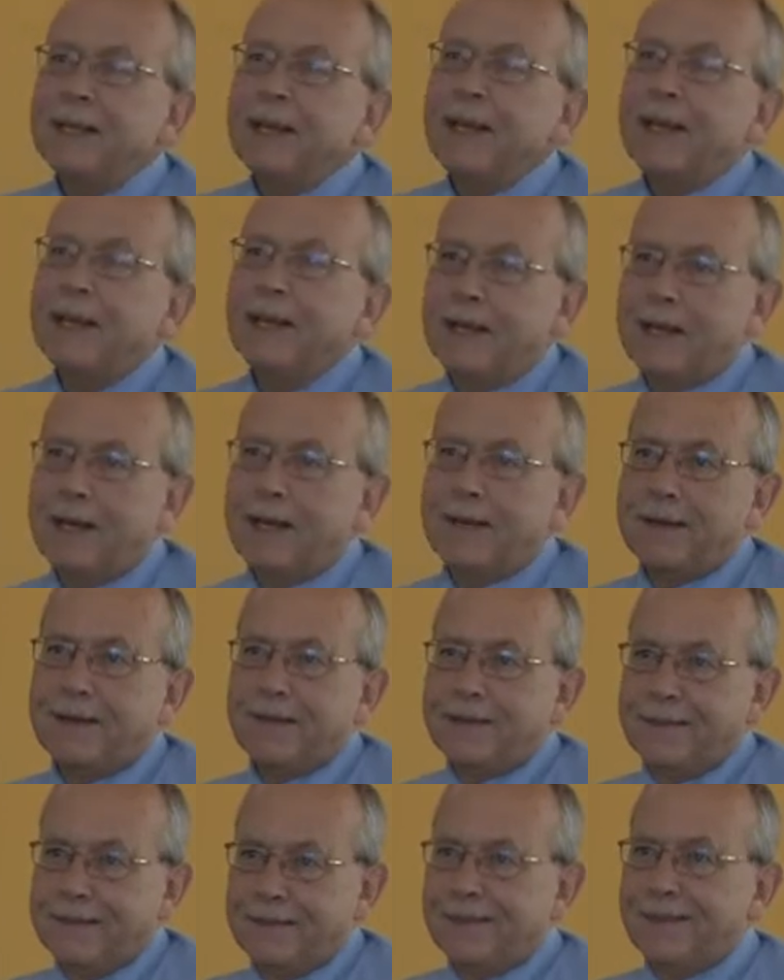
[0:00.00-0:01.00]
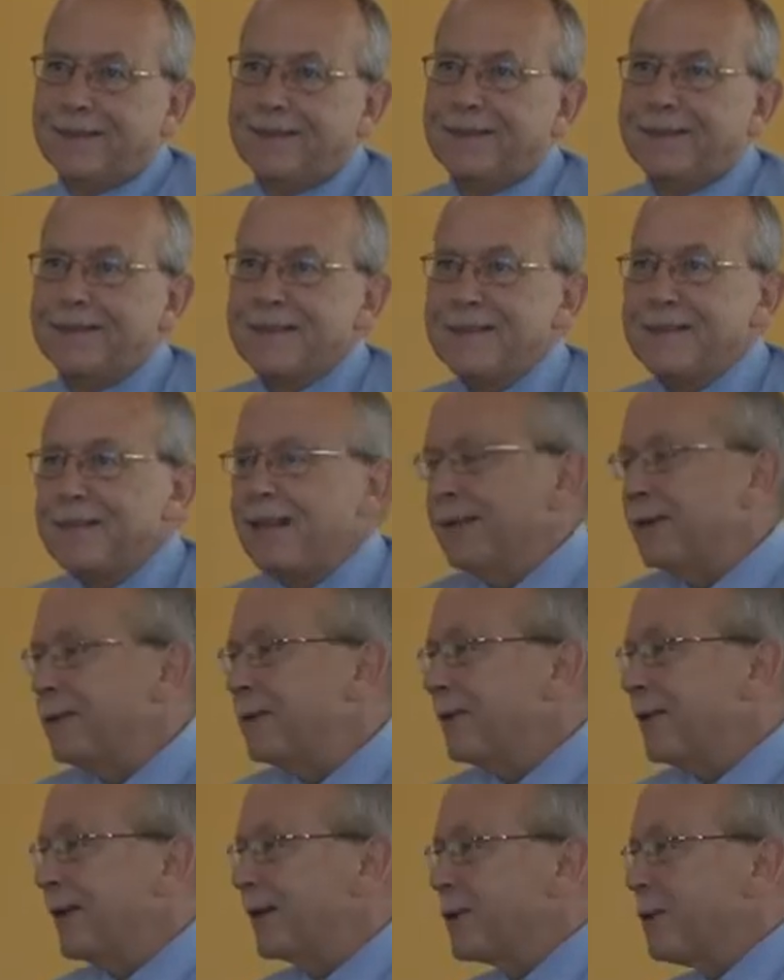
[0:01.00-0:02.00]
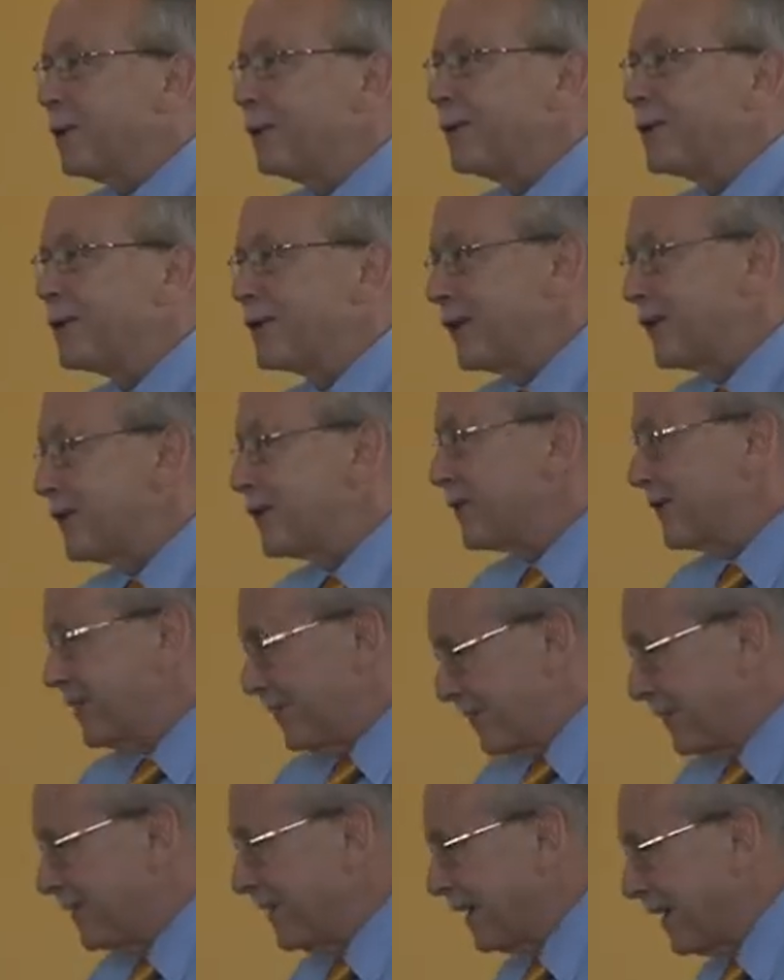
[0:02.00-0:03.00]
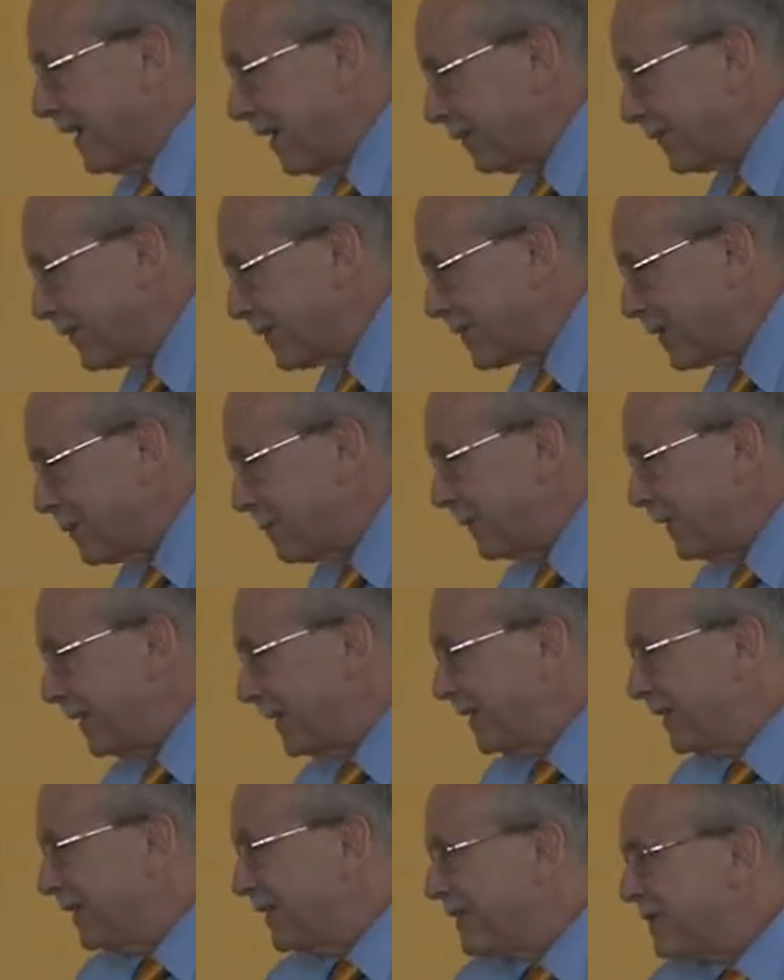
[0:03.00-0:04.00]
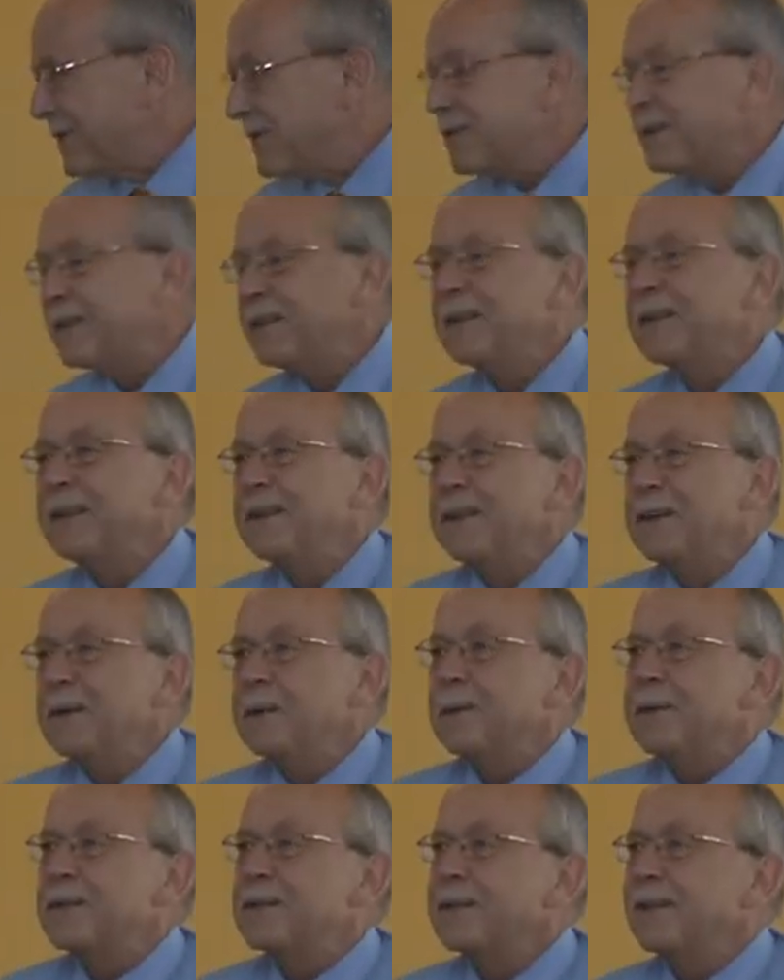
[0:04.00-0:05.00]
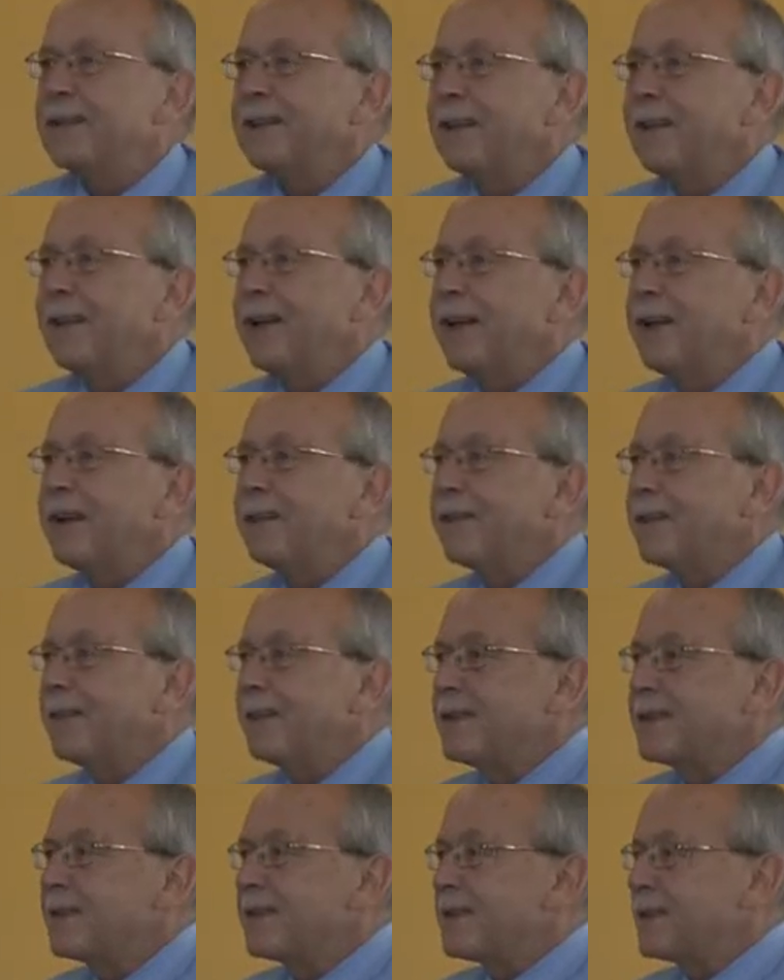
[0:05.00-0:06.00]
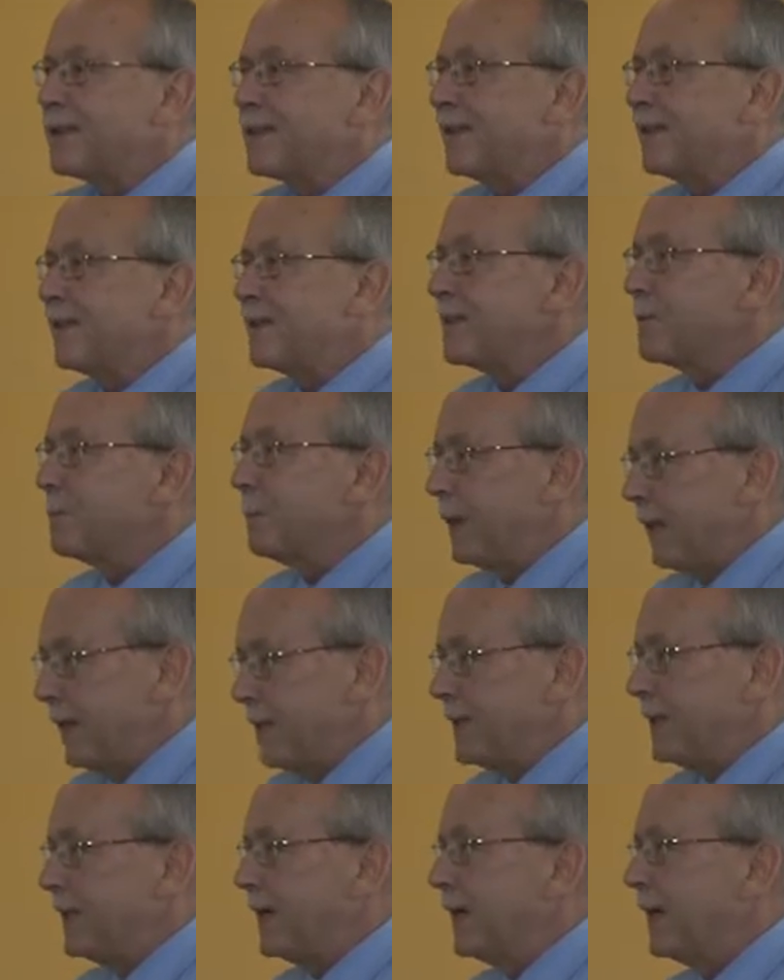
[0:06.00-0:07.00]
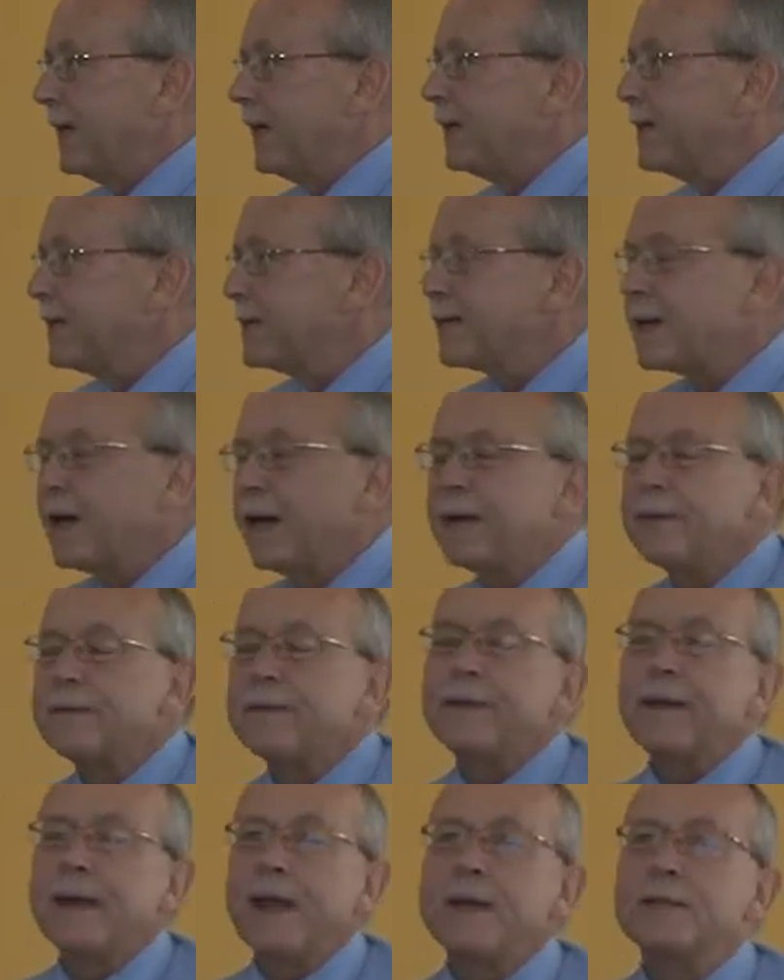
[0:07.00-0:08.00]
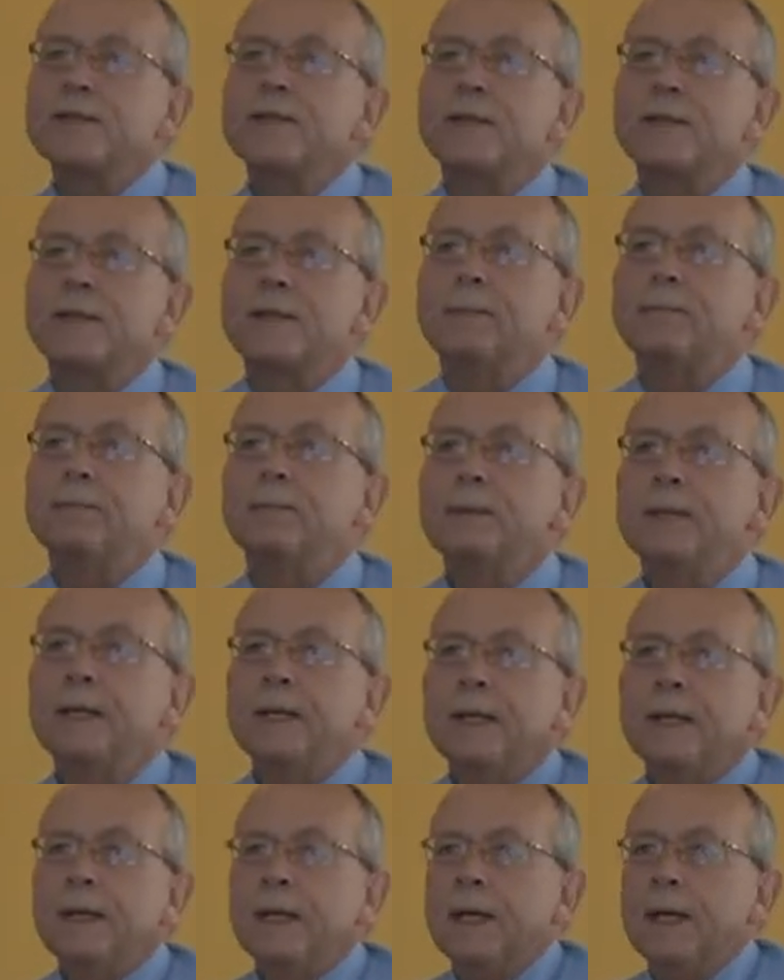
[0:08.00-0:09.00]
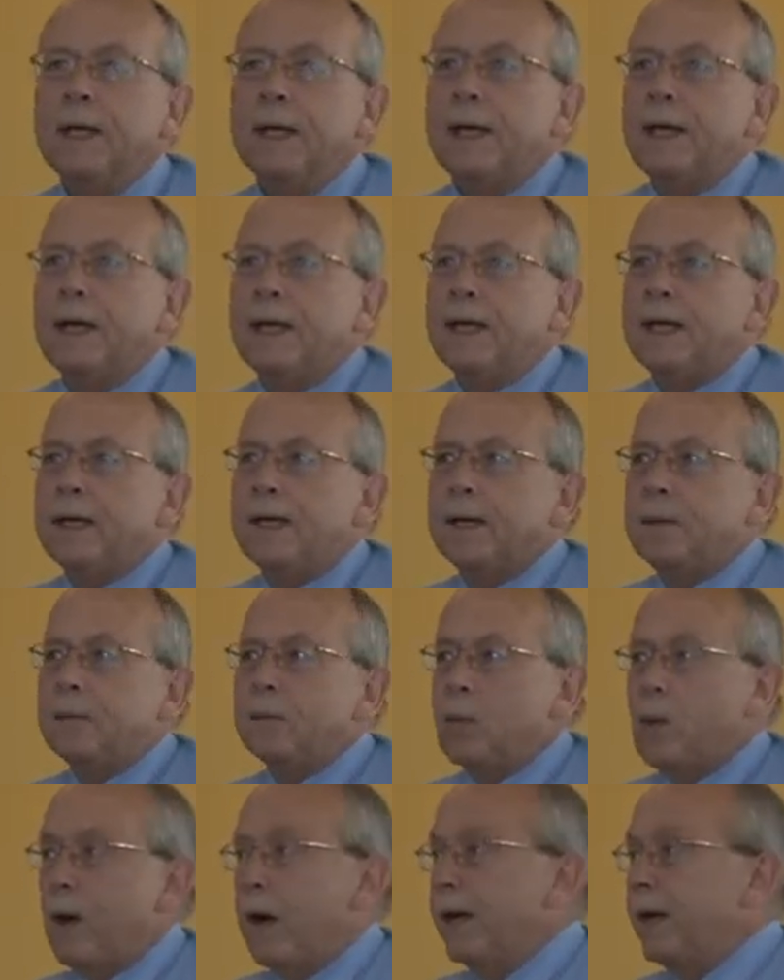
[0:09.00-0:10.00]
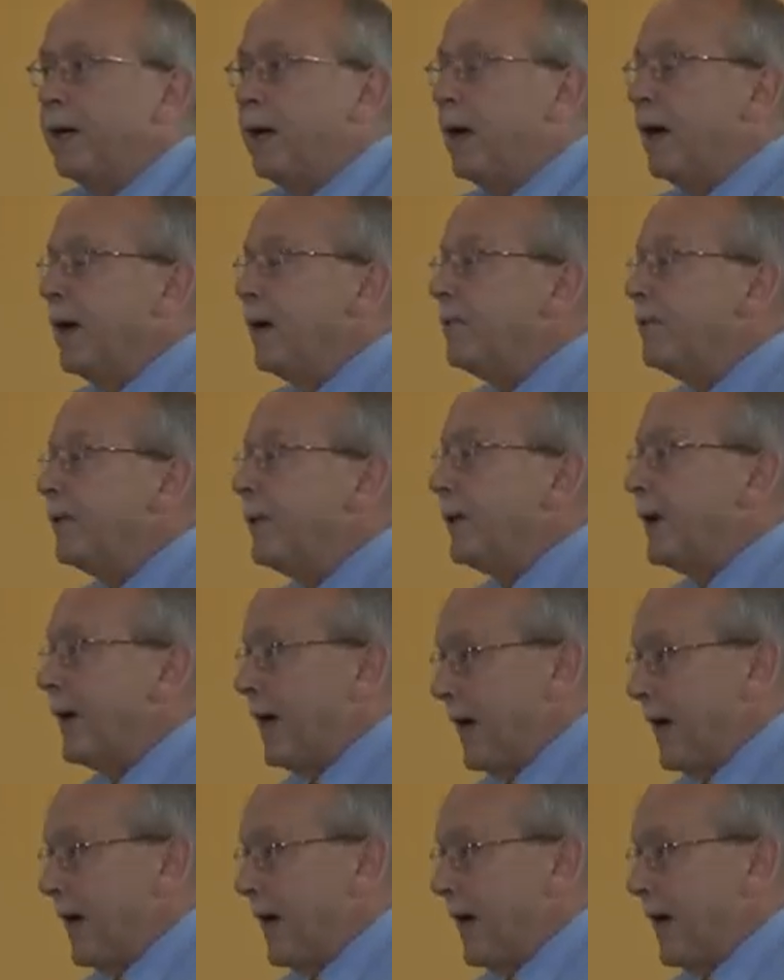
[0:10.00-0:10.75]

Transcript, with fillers: And uh, the result of that conversation is that after so many years, we still have this, this meeting and this kind of relationship. Um, why I'm very